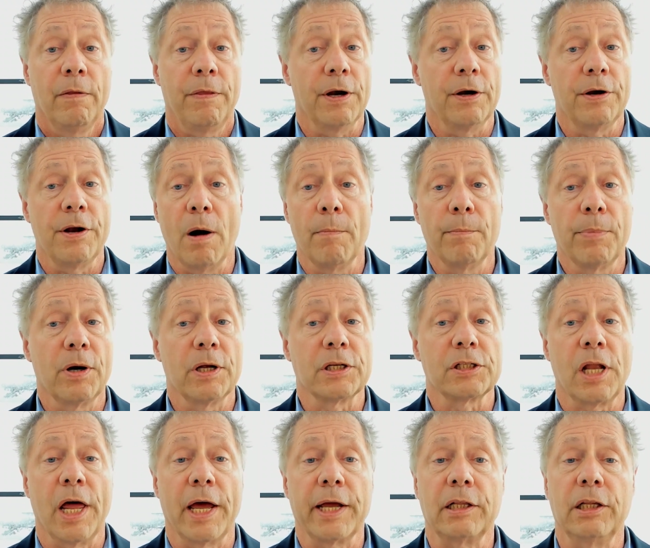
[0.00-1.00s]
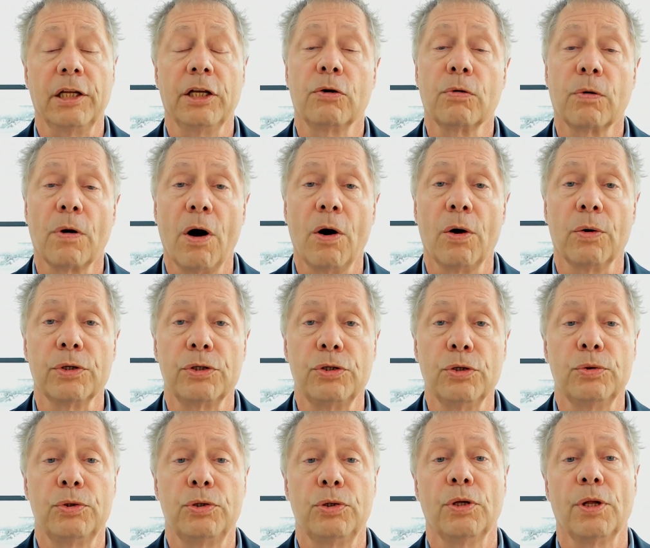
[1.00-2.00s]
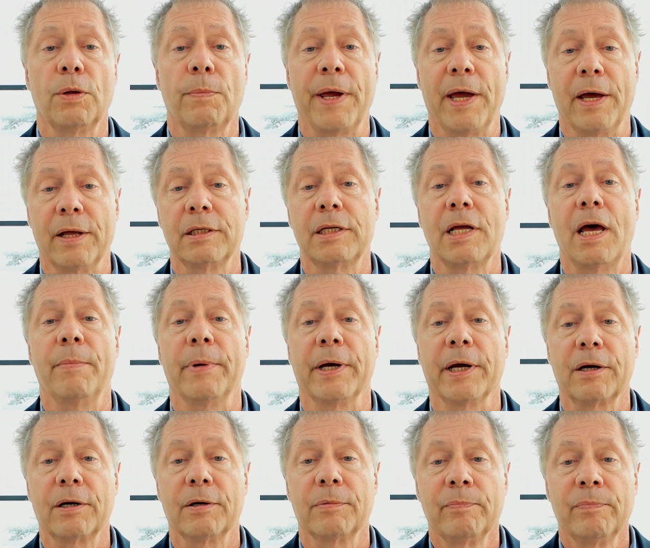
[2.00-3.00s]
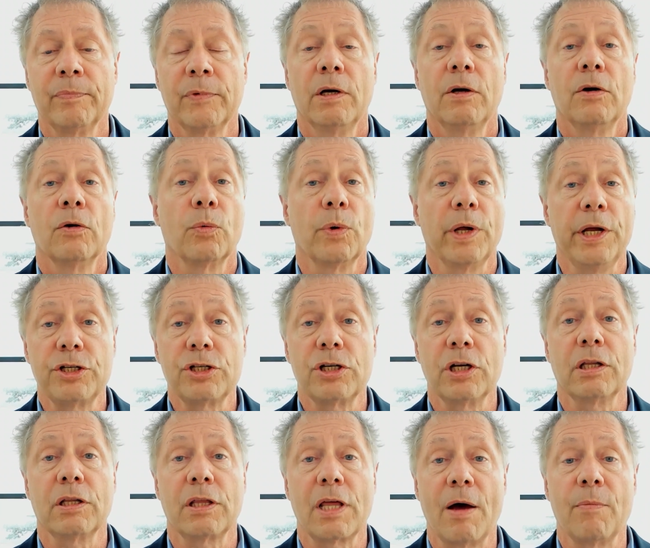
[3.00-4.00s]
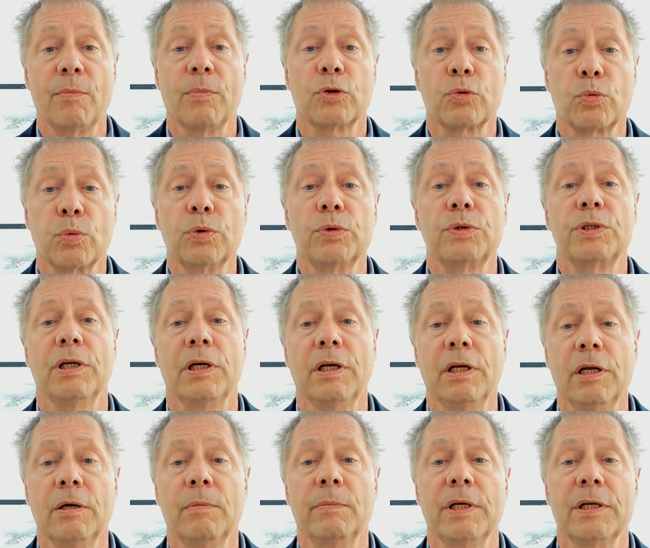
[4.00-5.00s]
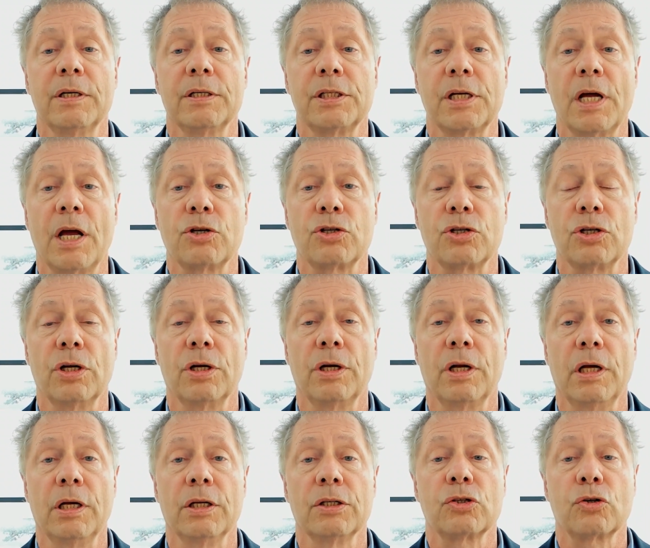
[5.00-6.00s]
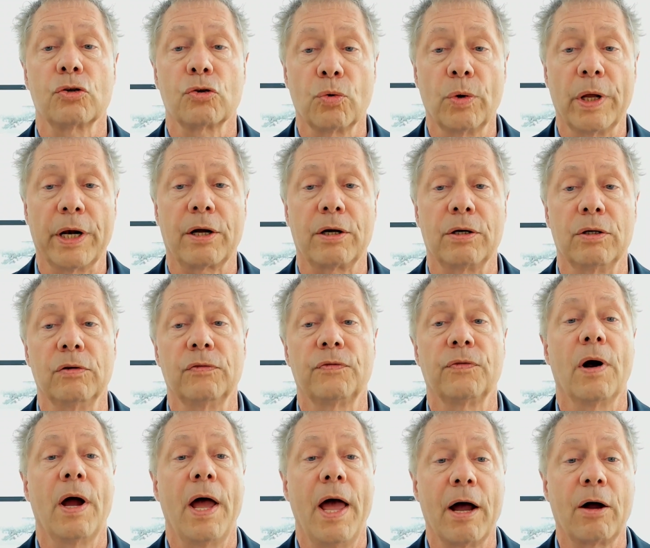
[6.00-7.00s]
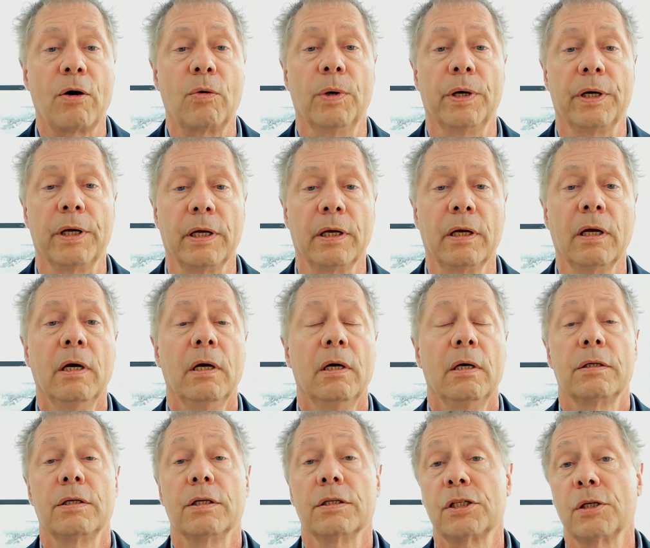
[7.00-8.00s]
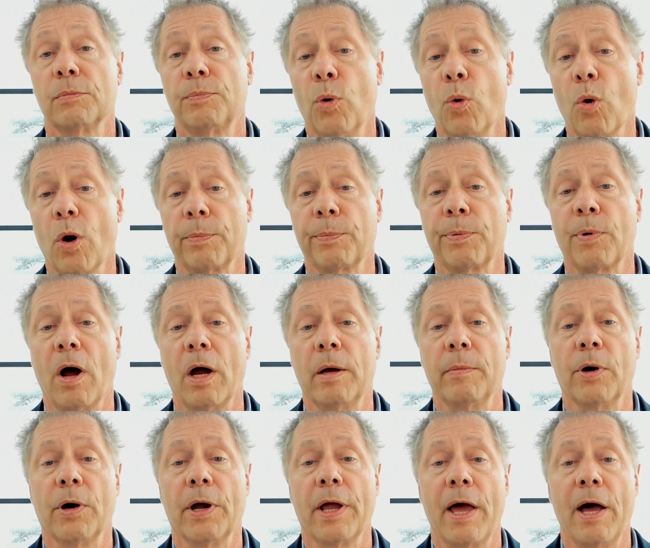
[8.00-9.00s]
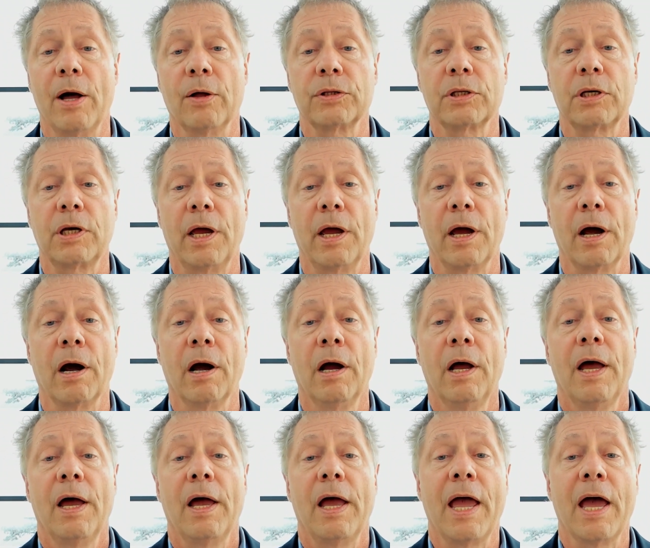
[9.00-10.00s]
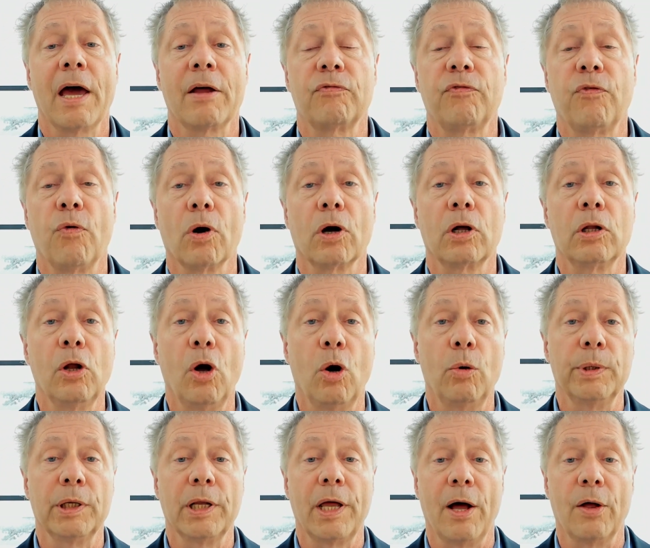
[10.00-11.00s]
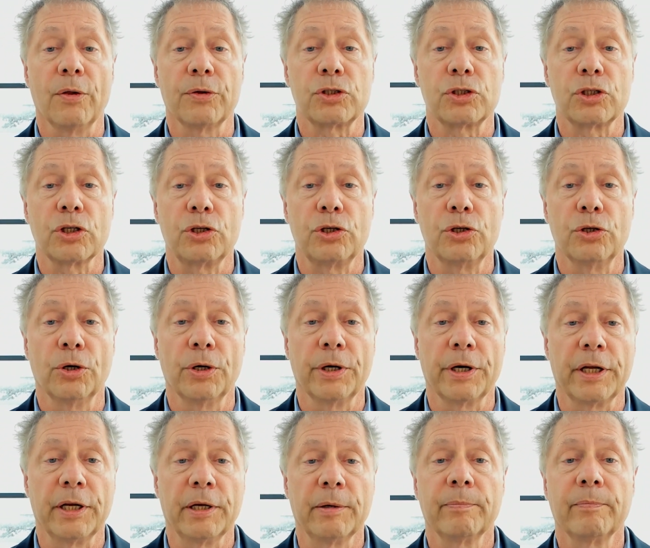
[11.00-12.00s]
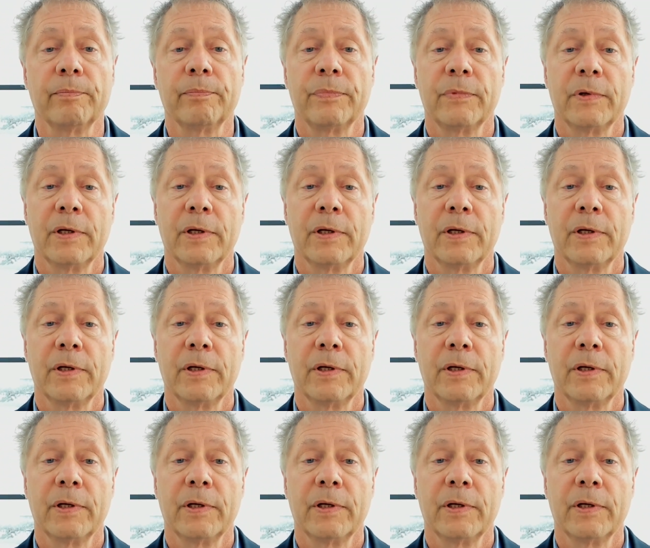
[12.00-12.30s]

Their number has likely grown due to the pandemic. Reaching them with routine immunization is critical for equity, to support primary health care, and for global health security.